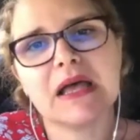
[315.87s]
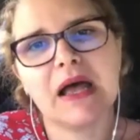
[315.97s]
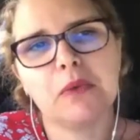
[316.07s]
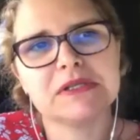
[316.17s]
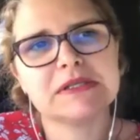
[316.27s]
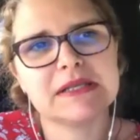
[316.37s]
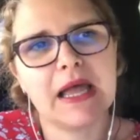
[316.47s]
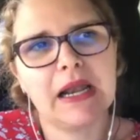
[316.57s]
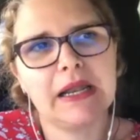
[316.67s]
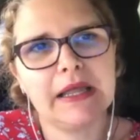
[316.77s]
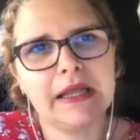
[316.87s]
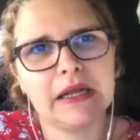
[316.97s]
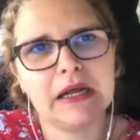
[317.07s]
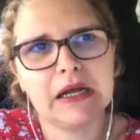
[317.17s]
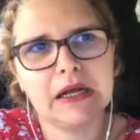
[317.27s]
I was selling
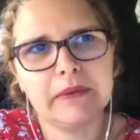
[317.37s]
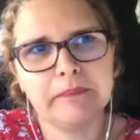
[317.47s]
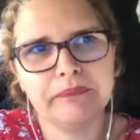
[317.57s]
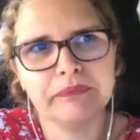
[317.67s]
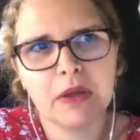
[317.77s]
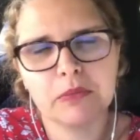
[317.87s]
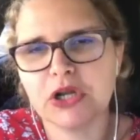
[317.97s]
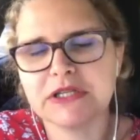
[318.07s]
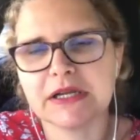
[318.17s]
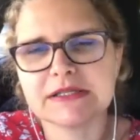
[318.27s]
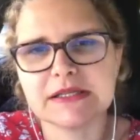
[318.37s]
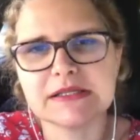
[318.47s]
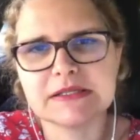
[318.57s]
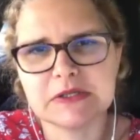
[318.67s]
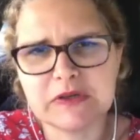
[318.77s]
products and
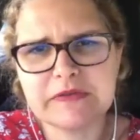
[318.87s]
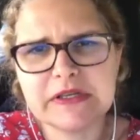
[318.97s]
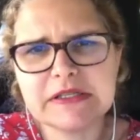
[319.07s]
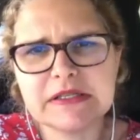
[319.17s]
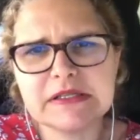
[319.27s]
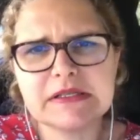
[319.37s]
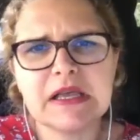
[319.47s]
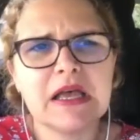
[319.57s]
services.